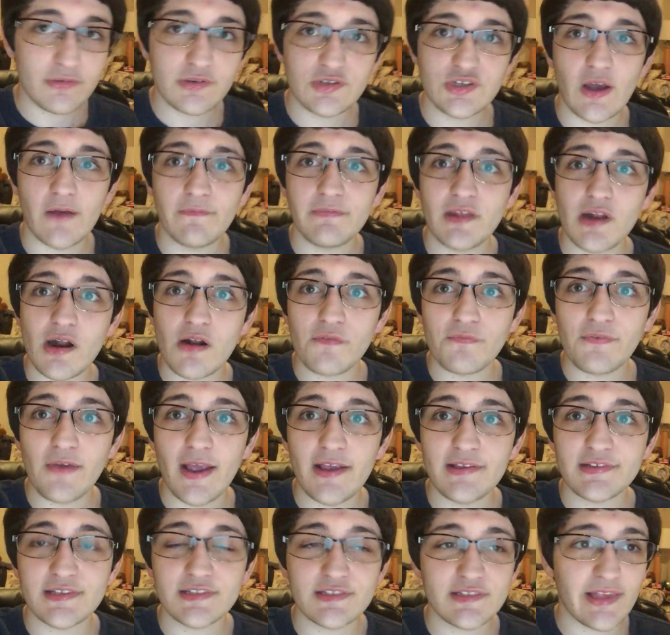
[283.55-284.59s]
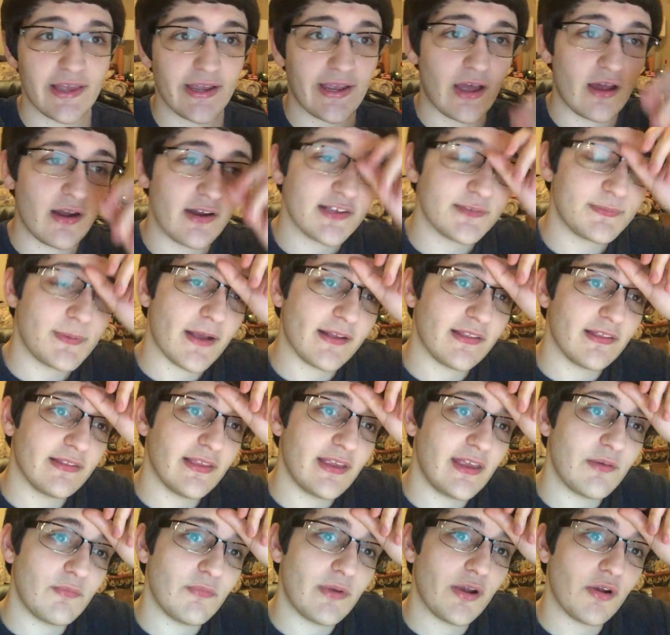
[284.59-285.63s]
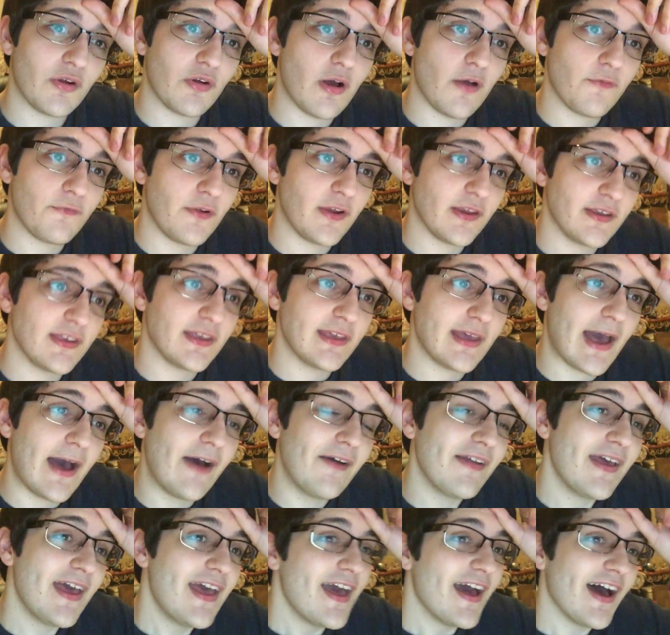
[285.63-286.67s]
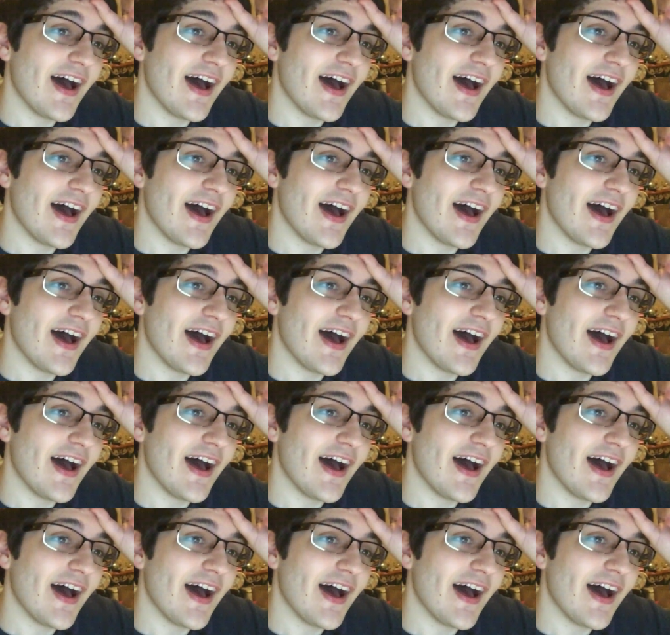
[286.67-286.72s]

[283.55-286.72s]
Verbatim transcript: shoved in our faces, like, unexpectedly, and we were all freaking out.